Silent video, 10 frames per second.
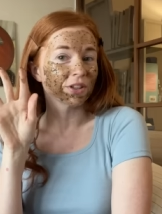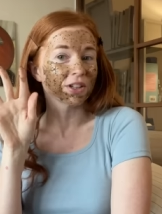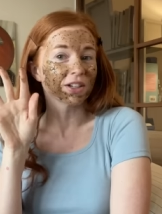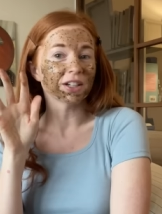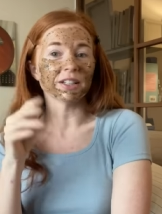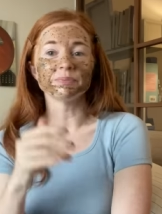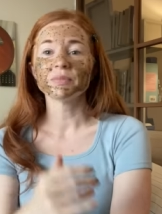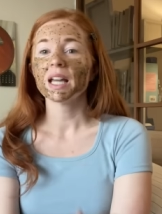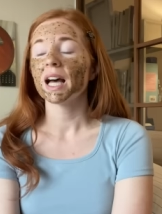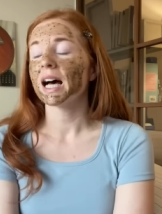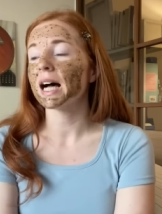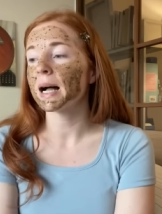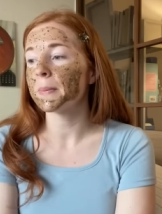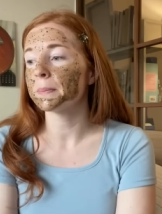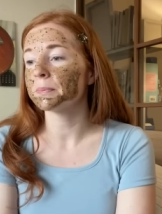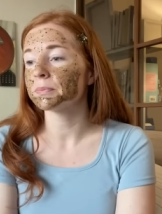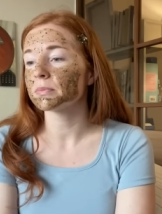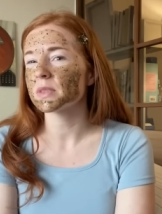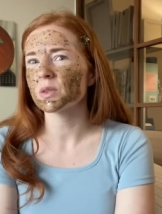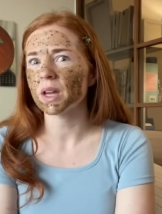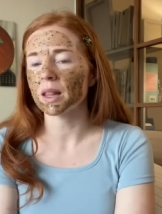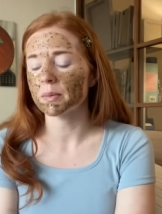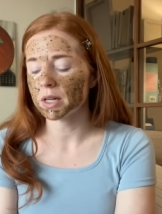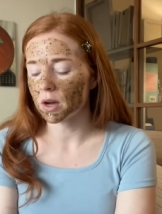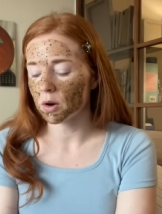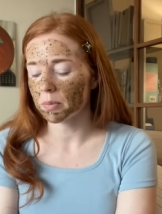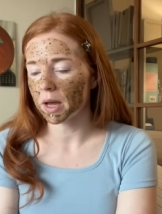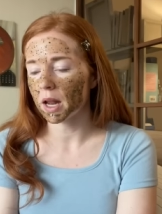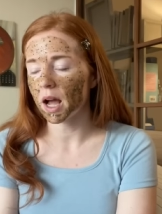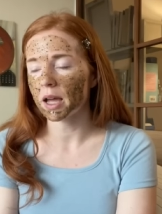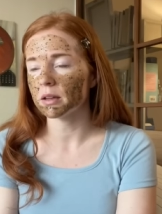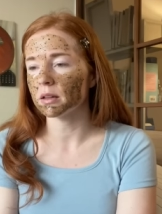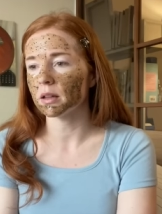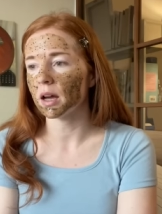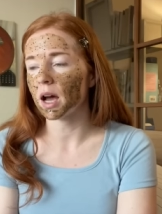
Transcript: Looking good. So yeah, let me know, but I